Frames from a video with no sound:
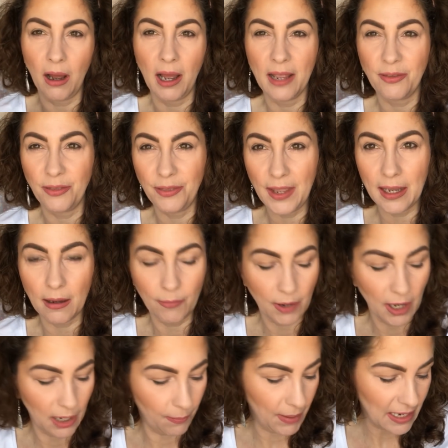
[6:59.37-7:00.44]
I think I'm
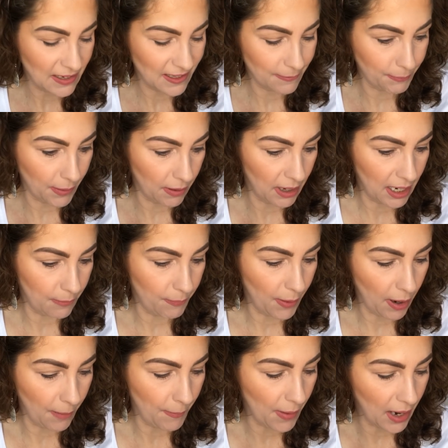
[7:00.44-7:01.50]
going to be inspired
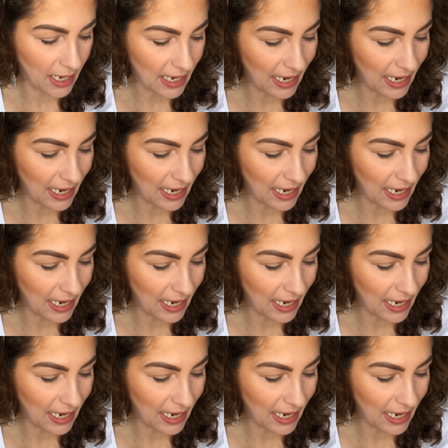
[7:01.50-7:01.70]
by my